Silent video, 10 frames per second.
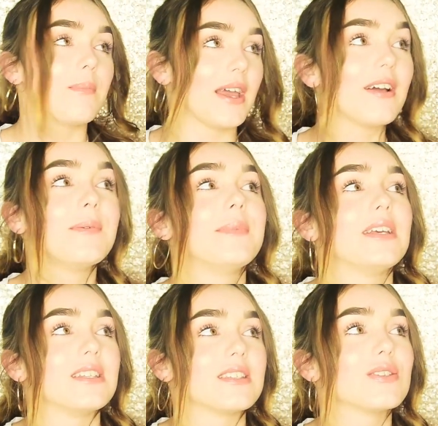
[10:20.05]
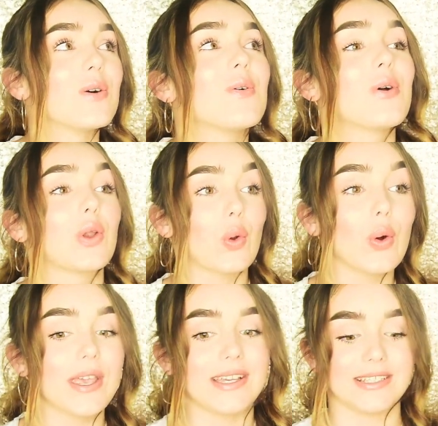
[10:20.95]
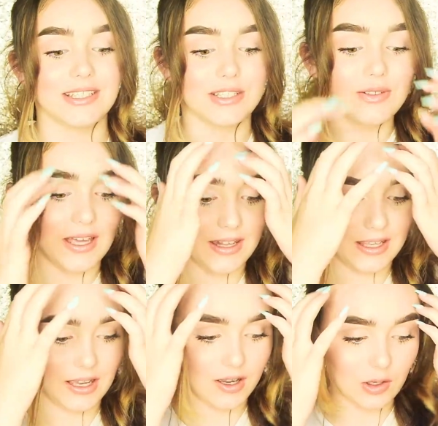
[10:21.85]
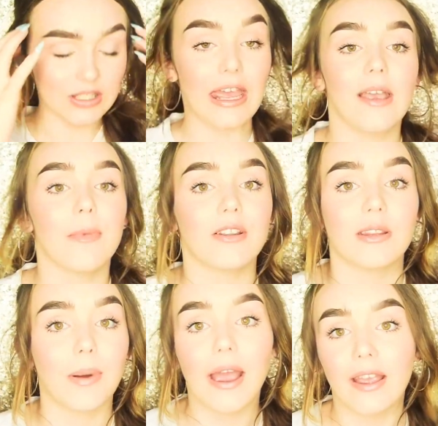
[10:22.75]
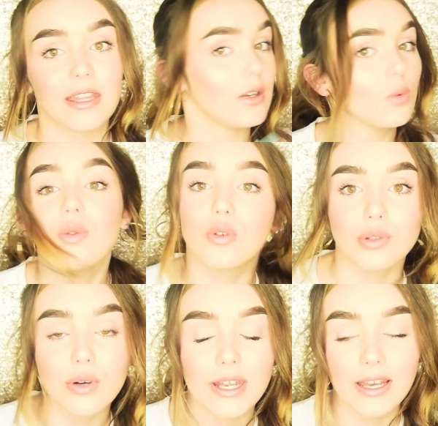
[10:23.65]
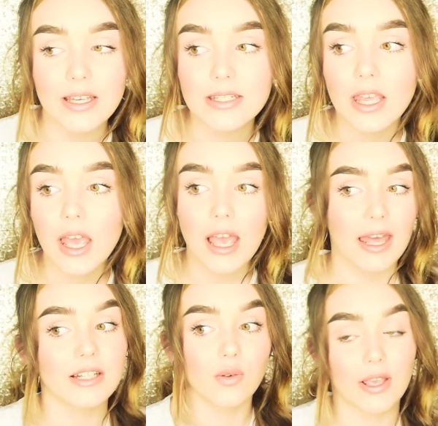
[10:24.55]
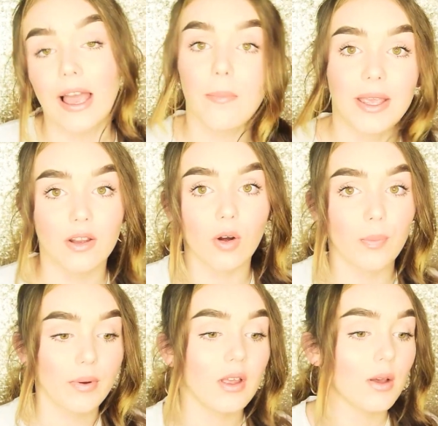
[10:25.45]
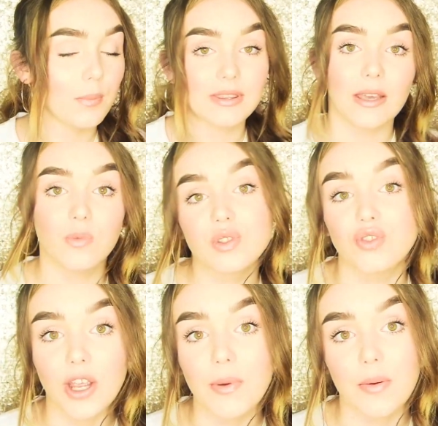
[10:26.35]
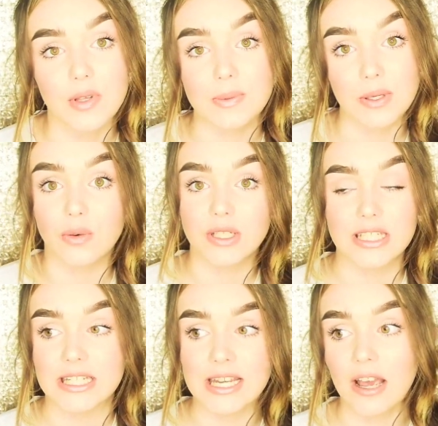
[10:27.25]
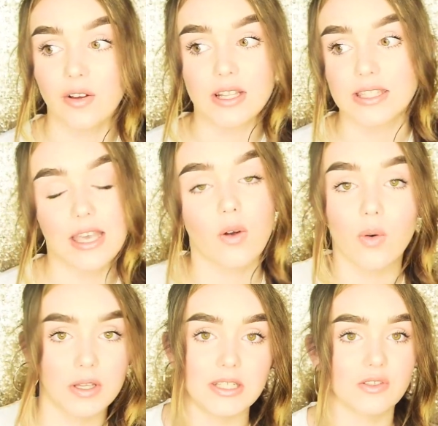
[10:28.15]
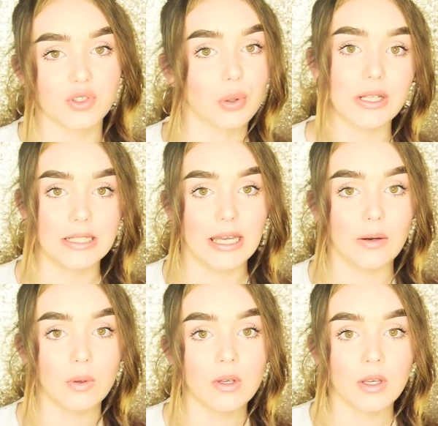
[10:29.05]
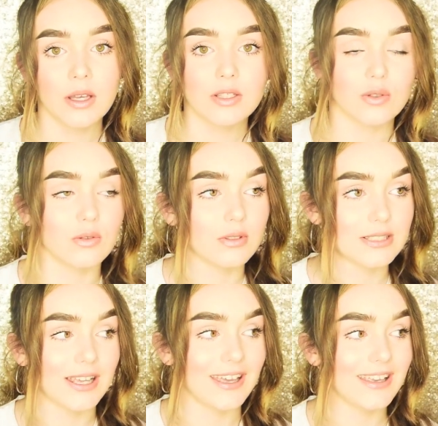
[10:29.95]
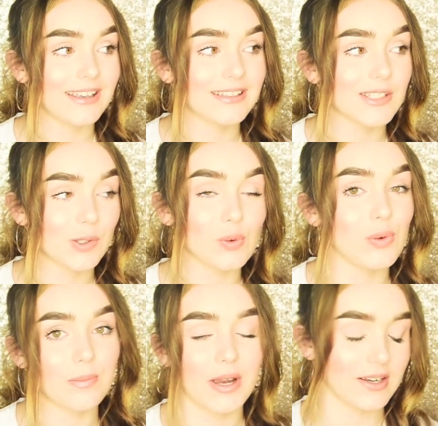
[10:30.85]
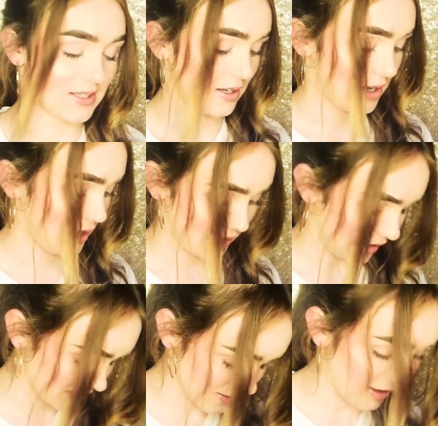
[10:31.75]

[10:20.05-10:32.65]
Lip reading: Beckham is so annoying to do that. Like, I take him out to the park and he won't go toilet, and so I can't pick it up. But then straight away once we go into the town, it's like, oh, I need to go toilet now. So it's like so embarrassing. I hate that.